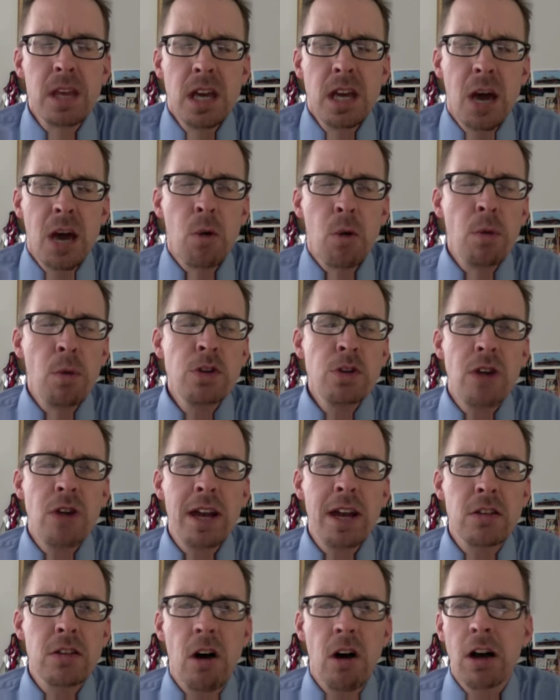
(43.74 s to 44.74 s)
And what we try
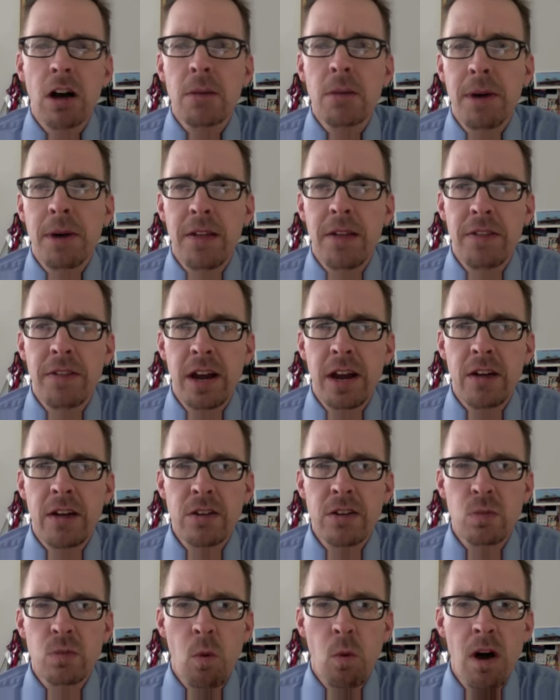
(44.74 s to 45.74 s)
to talk about there
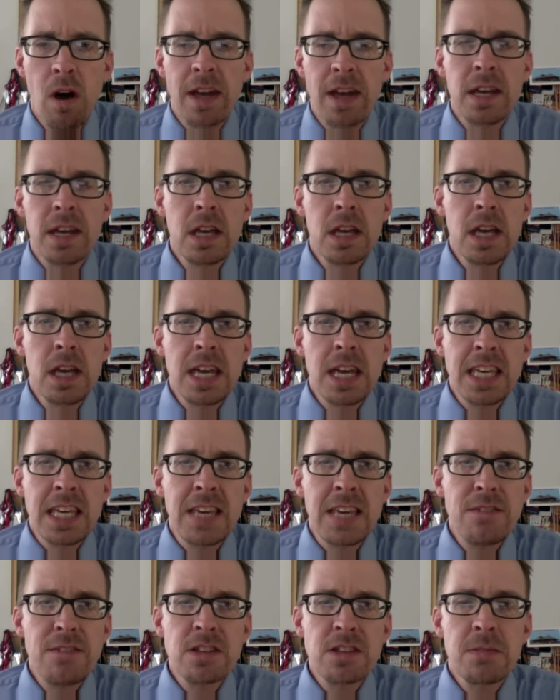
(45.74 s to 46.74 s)
is one,
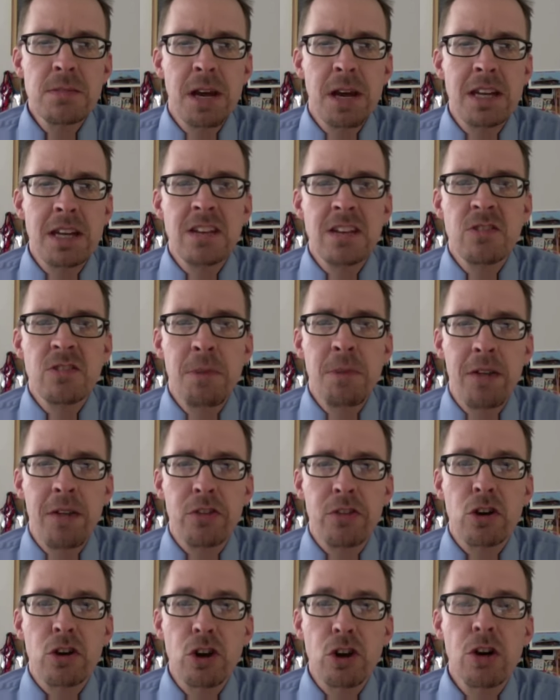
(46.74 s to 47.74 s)
give you some ideas about
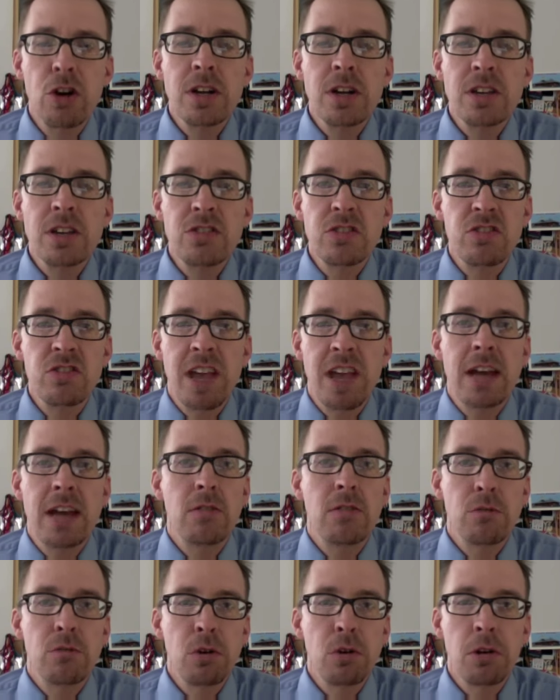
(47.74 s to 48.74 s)
the current state
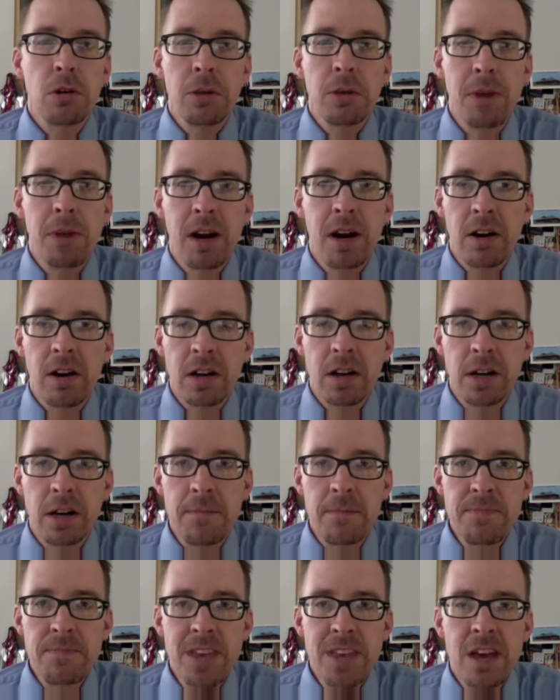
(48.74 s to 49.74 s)
of rural America,
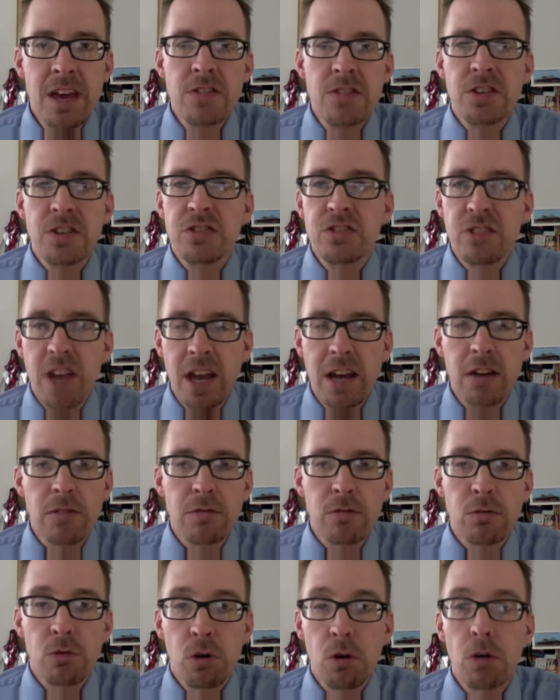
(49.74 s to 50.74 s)
the state
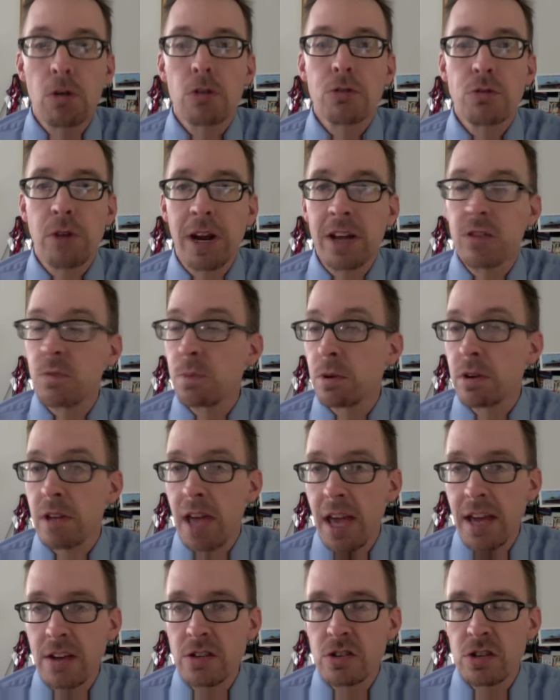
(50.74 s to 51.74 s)
of rural
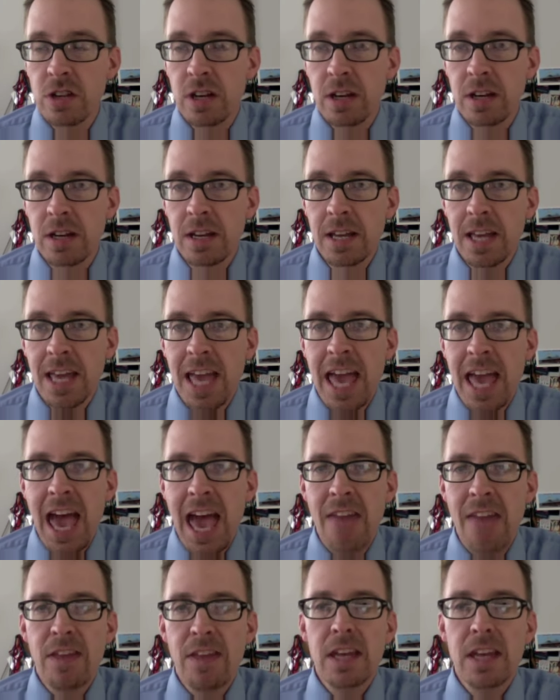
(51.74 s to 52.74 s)
transportation,
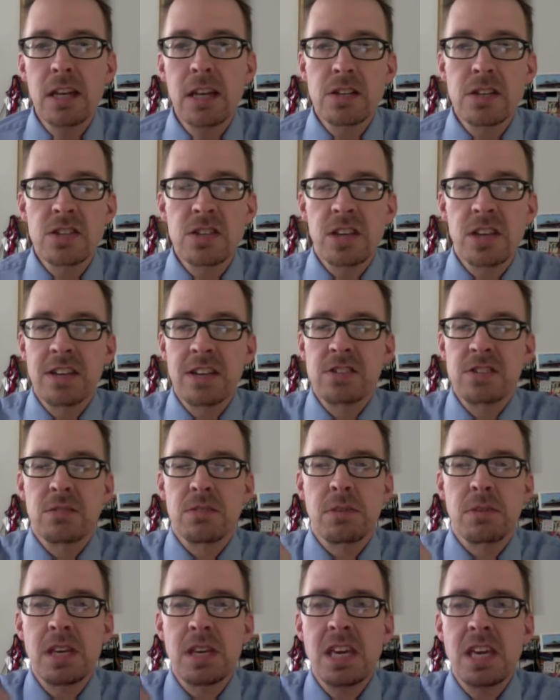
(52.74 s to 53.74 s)
and then discuss
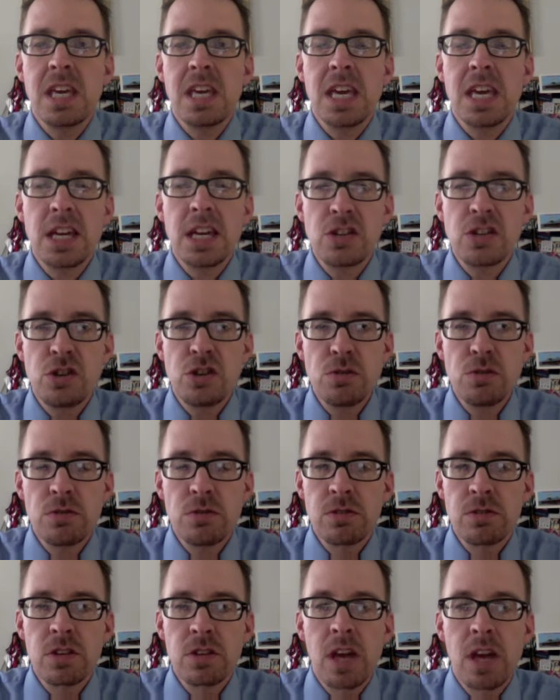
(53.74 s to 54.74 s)
some key
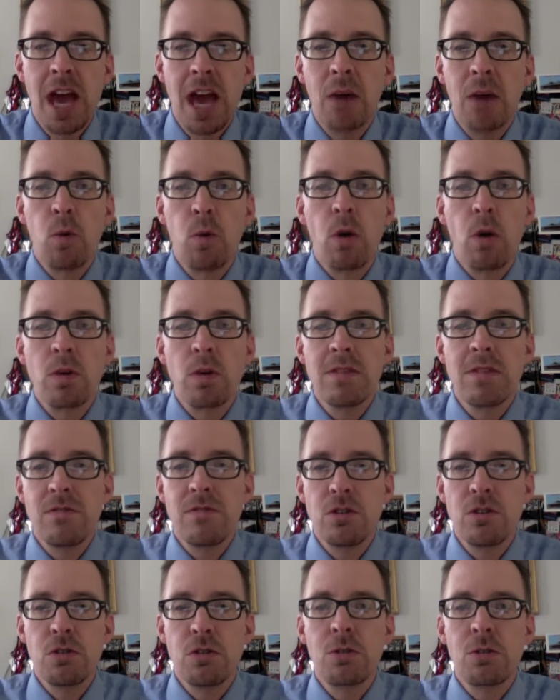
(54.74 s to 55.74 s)
issues and what we
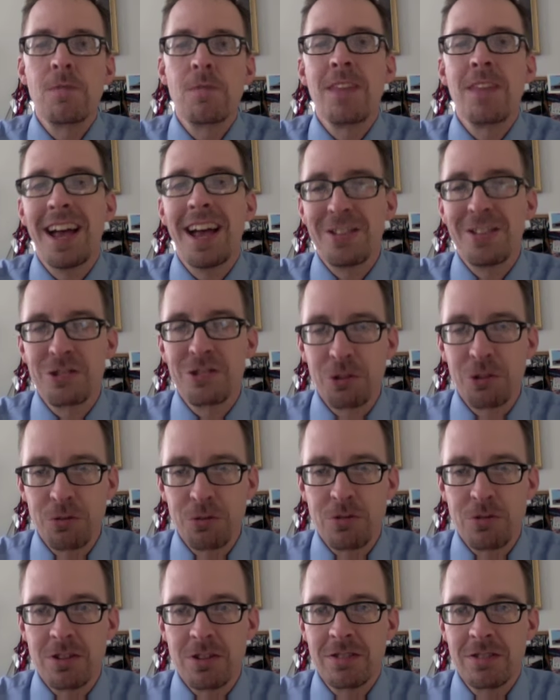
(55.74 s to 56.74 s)
view as
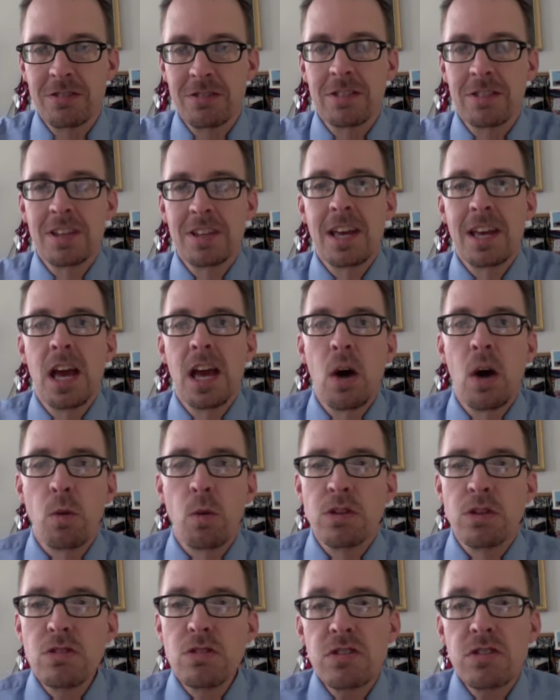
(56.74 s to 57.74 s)
solutions.
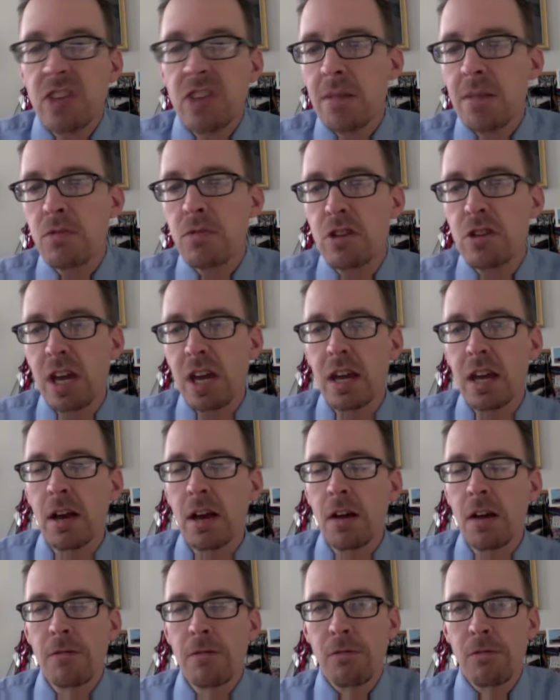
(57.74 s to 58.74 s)
We do the same thing
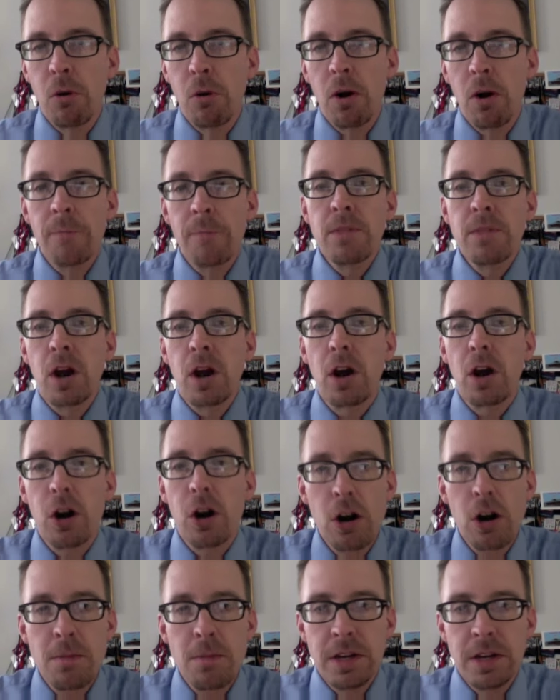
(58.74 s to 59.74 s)
for
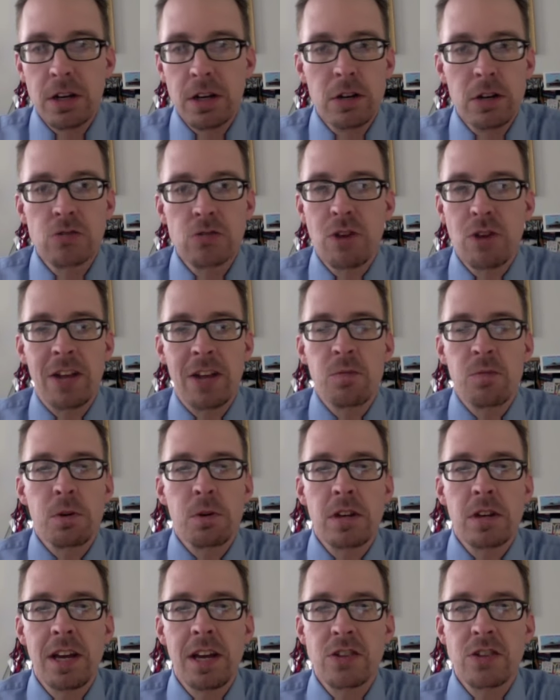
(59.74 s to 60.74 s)
urban
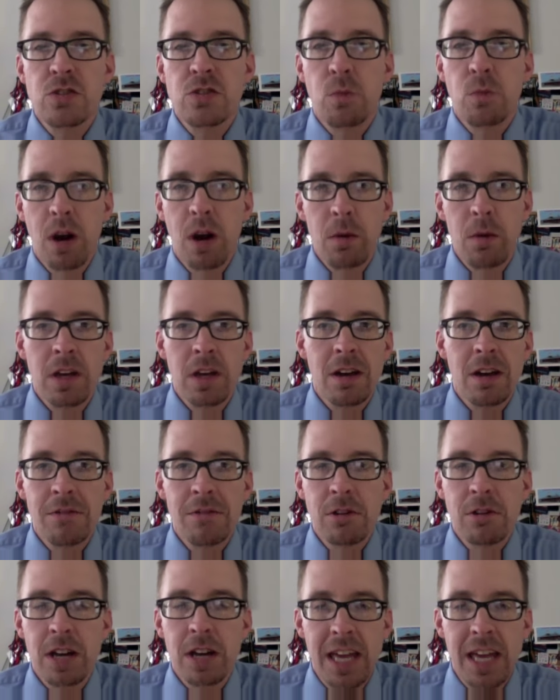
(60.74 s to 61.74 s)
transportation, where we
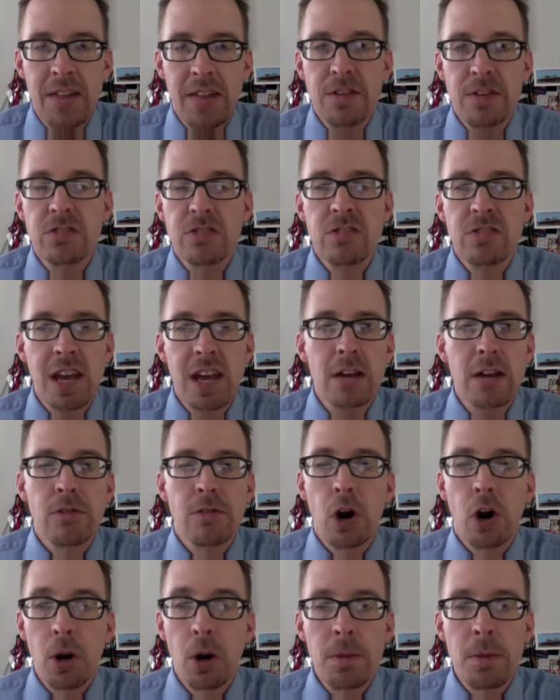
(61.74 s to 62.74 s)
cover again the state of
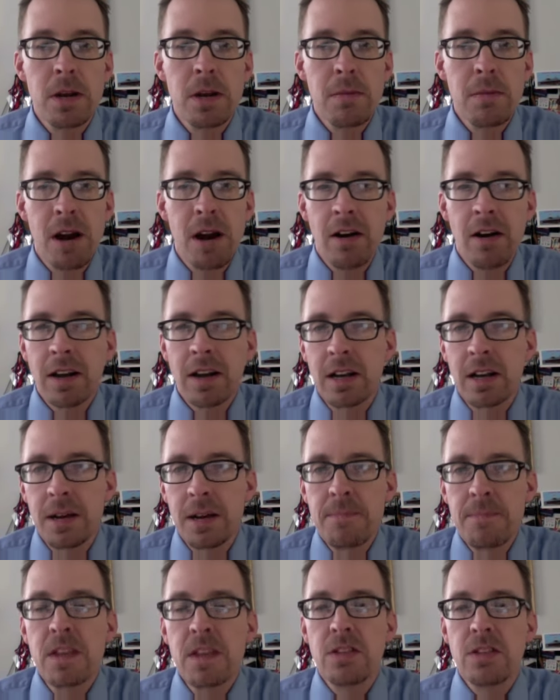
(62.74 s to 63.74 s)
urban America,
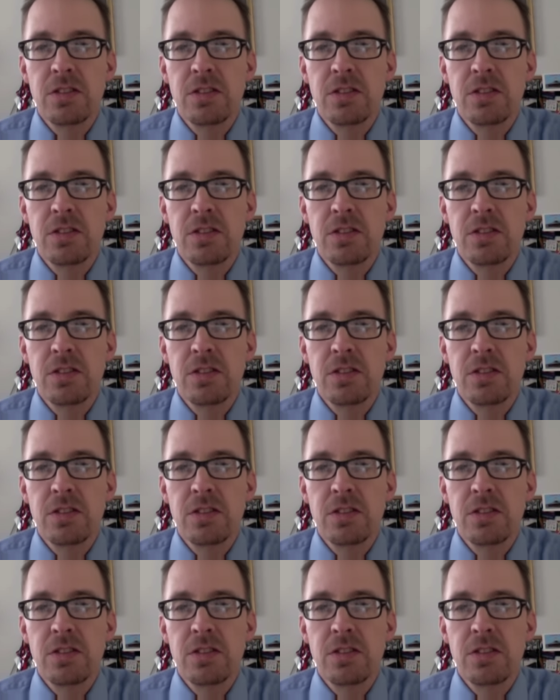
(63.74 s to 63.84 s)
the